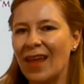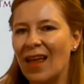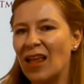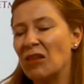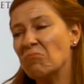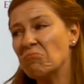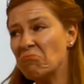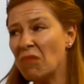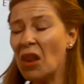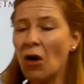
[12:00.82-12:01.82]
a
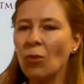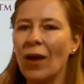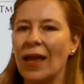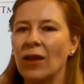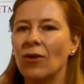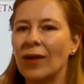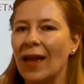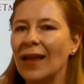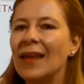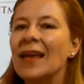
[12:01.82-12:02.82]
long way,
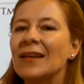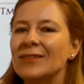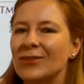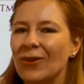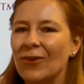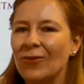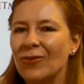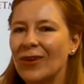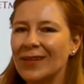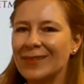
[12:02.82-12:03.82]
okay? So
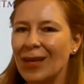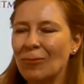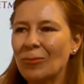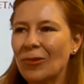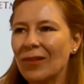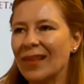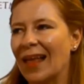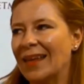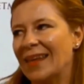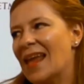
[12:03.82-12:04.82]
for example,
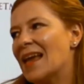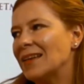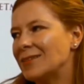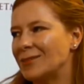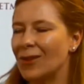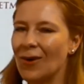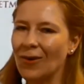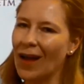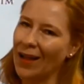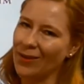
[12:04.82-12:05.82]
like yes,
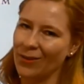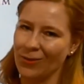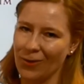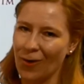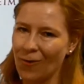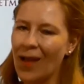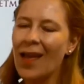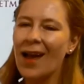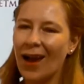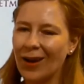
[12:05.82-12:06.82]
no, I don't know
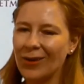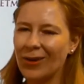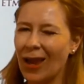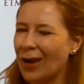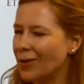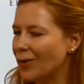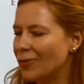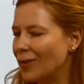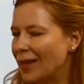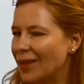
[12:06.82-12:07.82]
are not
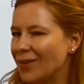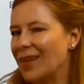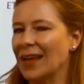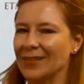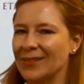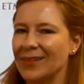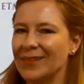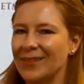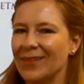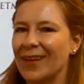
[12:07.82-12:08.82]
really good
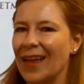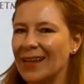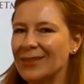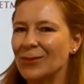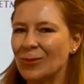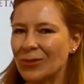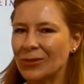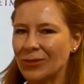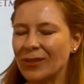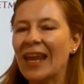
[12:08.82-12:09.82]
answers, okay? So you
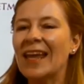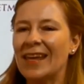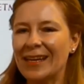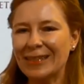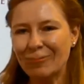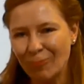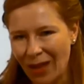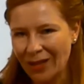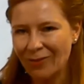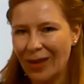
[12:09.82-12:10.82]
should
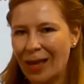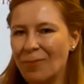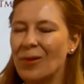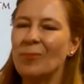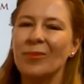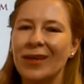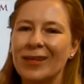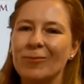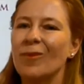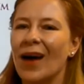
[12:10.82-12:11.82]
expand them a
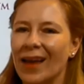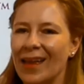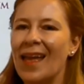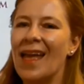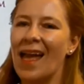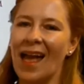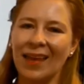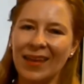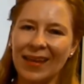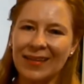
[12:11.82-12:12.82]
bit by
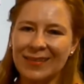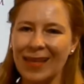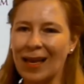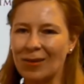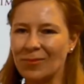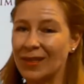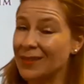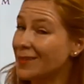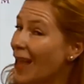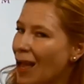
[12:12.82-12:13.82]
adding some
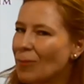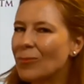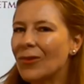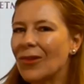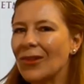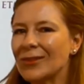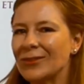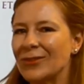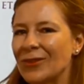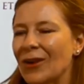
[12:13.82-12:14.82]
examples,